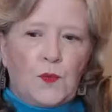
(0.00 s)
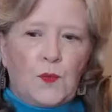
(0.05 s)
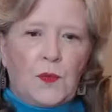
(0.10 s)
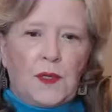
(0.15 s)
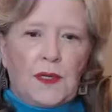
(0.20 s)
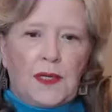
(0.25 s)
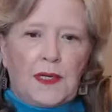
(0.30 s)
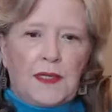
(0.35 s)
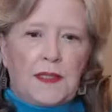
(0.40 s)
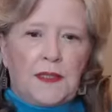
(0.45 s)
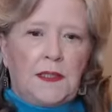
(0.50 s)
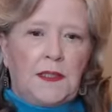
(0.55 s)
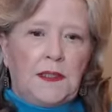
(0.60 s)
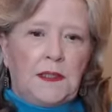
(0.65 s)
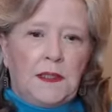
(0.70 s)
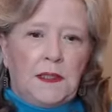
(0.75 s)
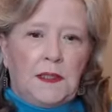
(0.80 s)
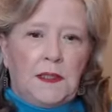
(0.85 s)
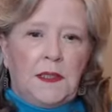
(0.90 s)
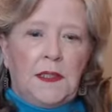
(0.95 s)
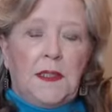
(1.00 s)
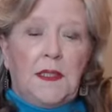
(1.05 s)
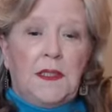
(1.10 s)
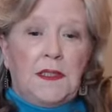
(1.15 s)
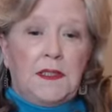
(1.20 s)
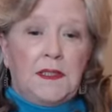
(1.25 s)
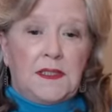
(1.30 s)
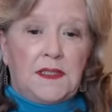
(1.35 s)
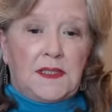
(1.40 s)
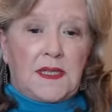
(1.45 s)
everyone.
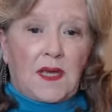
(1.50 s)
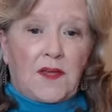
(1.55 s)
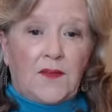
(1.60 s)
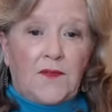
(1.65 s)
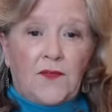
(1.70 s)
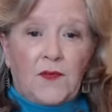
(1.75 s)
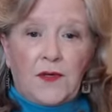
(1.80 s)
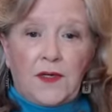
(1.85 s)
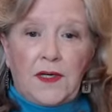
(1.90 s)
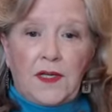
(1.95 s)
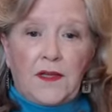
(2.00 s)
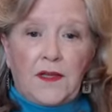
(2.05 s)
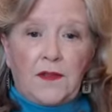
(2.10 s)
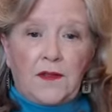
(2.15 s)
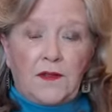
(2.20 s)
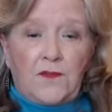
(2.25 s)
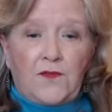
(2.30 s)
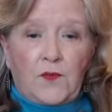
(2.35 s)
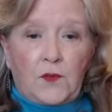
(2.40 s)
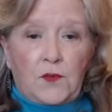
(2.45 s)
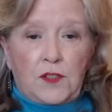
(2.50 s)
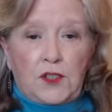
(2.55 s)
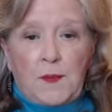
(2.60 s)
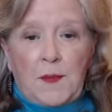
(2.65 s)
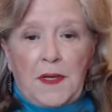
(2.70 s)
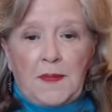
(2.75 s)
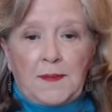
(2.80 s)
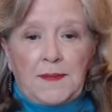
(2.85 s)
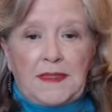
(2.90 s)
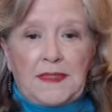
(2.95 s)
It's time for another
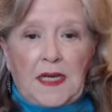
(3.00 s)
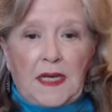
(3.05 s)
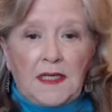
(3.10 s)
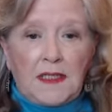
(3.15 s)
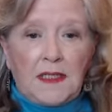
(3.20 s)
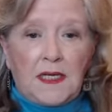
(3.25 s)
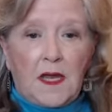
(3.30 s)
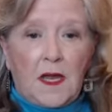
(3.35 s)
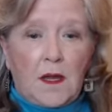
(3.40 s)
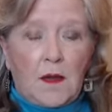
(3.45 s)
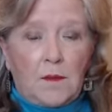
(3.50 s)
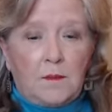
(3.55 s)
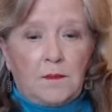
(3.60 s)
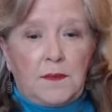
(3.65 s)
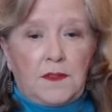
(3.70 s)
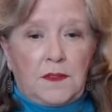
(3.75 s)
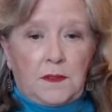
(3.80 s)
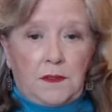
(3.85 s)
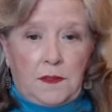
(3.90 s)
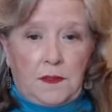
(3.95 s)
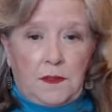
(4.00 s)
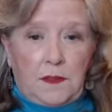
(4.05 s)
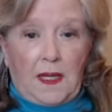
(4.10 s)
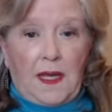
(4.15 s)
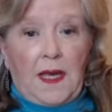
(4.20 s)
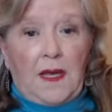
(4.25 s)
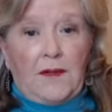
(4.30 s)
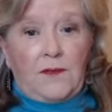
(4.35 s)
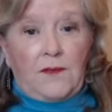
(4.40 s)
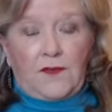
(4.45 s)
divorcedmoms.com
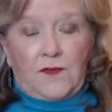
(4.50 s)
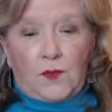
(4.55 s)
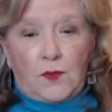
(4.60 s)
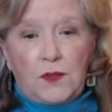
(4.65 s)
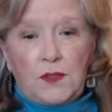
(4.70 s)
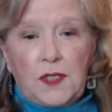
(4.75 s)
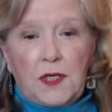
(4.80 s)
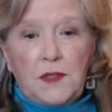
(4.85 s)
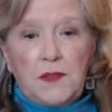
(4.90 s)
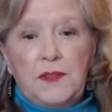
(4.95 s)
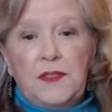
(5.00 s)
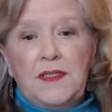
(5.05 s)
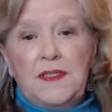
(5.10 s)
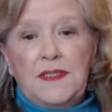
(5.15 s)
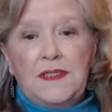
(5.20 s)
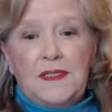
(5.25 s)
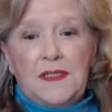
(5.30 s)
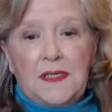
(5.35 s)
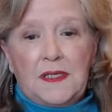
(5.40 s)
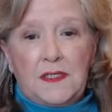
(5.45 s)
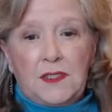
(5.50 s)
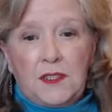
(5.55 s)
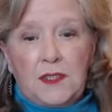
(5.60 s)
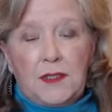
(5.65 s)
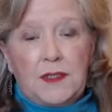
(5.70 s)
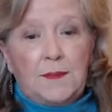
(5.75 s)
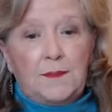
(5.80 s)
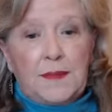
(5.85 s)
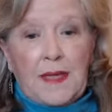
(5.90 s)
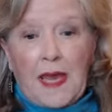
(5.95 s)
live divorce coaching session.
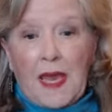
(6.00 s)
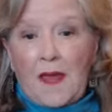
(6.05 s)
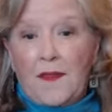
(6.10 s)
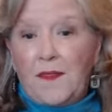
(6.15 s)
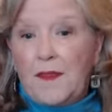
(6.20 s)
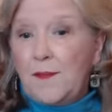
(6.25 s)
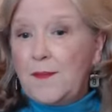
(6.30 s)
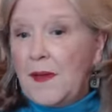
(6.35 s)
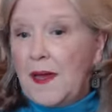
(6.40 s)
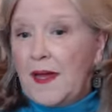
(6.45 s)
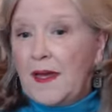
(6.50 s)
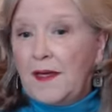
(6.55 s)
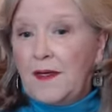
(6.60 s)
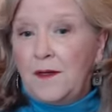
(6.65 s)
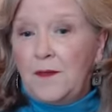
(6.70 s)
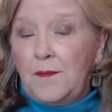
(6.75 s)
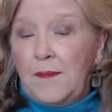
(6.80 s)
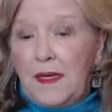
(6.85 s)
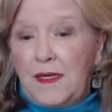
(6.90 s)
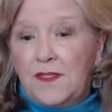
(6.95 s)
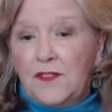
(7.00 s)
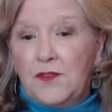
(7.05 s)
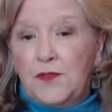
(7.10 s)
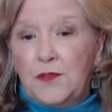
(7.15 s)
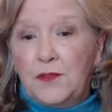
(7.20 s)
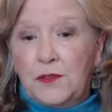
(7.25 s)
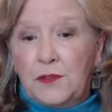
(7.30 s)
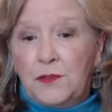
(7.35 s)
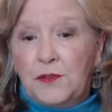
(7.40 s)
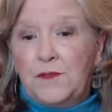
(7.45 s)
I'm Cathy Meyer, Master
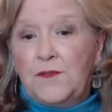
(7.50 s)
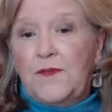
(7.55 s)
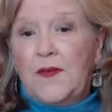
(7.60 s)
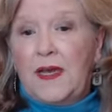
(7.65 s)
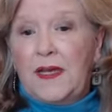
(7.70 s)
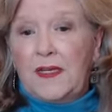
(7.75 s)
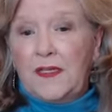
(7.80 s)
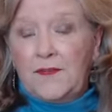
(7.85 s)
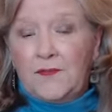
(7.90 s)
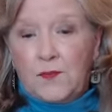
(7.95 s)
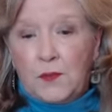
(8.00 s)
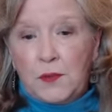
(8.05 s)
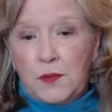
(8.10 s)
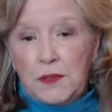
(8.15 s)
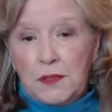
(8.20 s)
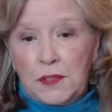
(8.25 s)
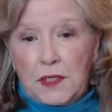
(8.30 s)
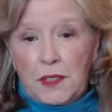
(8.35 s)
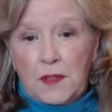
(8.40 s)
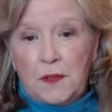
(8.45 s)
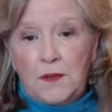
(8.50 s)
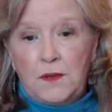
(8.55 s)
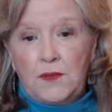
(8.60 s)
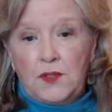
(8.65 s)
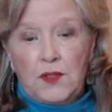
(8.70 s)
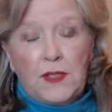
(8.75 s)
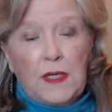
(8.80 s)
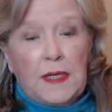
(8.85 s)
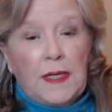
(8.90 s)
Certified Divorce Coach,